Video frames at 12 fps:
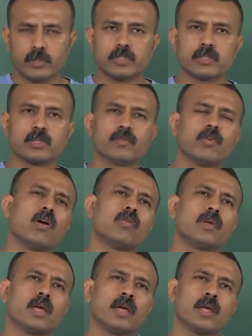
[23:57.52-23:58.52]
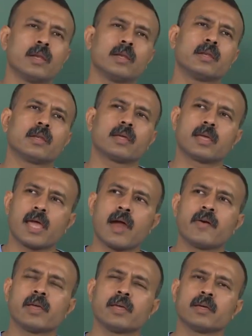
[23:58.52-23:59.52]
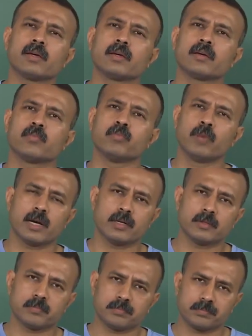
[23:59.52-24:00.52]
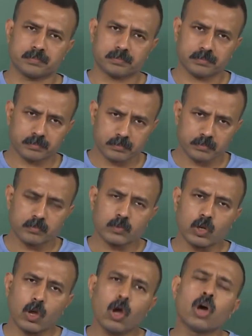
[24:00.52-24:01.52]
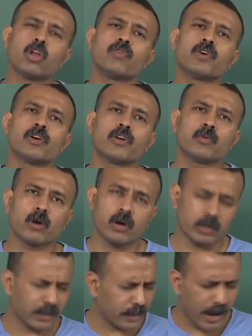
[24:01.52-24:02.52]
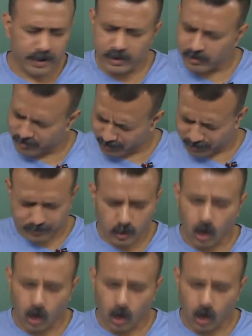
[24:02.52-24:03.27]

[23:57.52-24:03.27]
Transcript: which is involved in carrying blood all over your body, carrying